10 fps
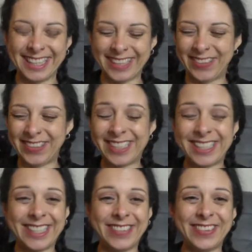We'll
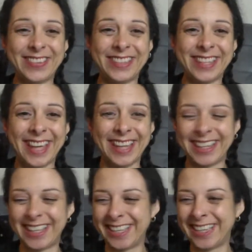see what we get
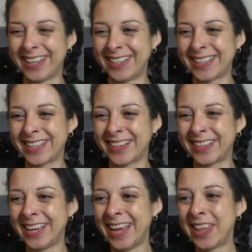in the cards, though.
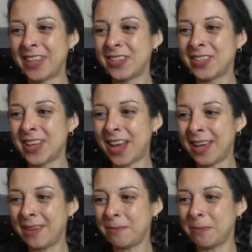There's
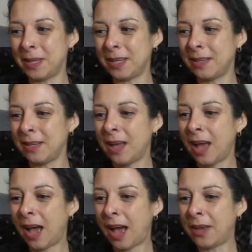not been
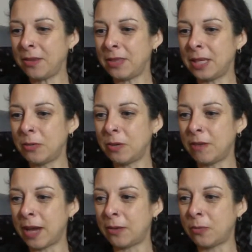I don't think we've
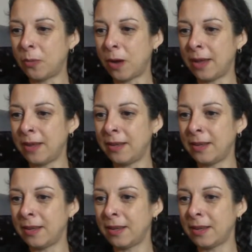had
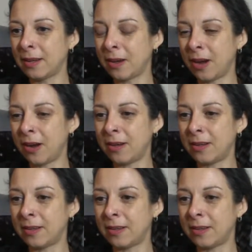one card.